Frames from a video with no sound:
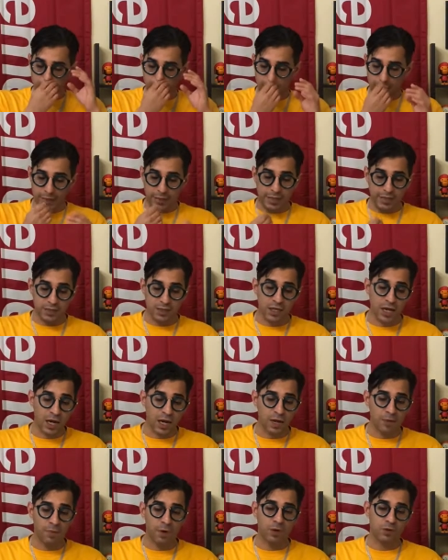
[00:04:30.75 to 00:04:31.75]
At that
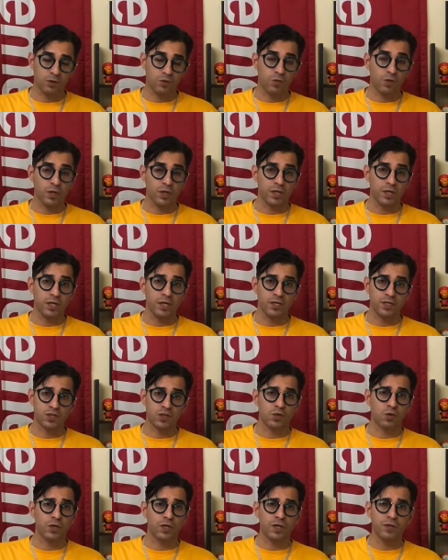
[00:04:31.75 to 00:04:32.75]
time, I was working at a
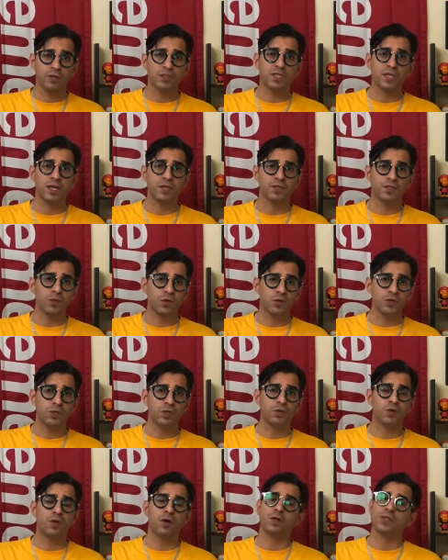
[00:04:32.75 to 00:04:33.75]
store here in San Antonio
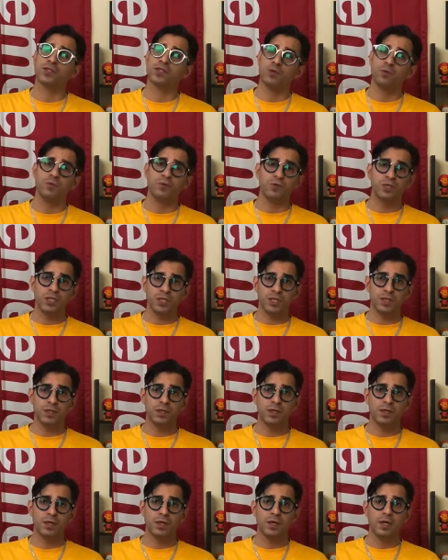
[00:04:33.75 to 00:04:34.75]
called So Boutique,
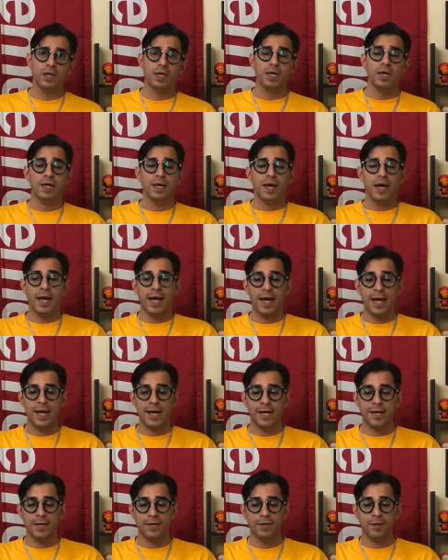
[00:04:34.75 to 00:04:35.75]

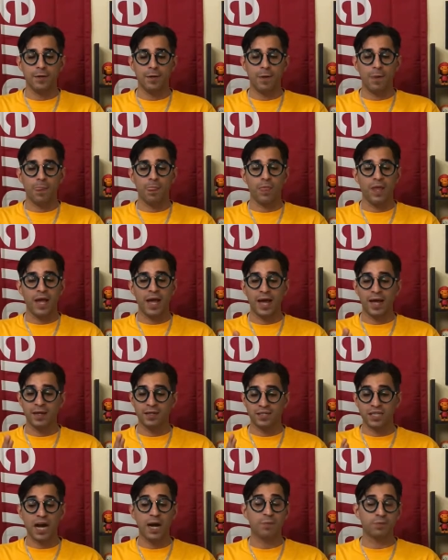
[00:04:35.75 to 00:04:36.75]
and they had a
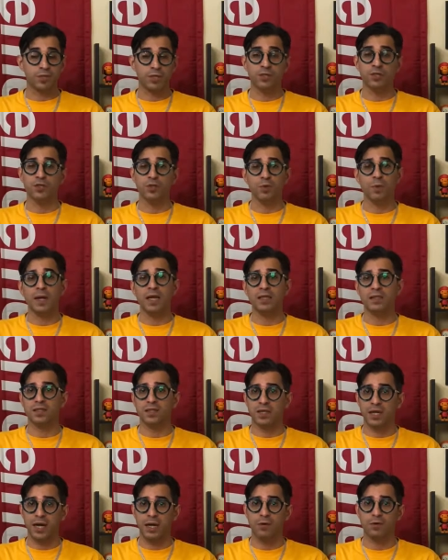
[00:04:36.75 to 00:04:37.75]
top-tier New Balance
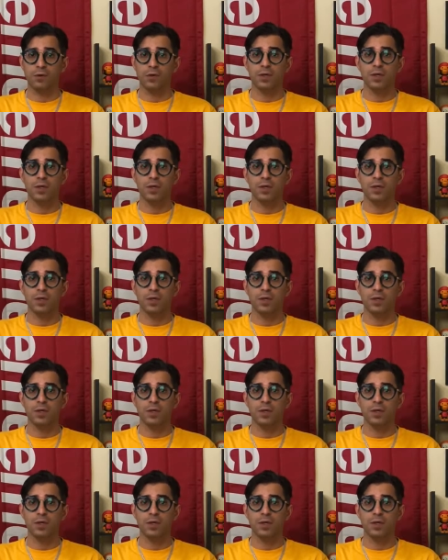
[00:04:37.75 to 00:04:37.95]
account.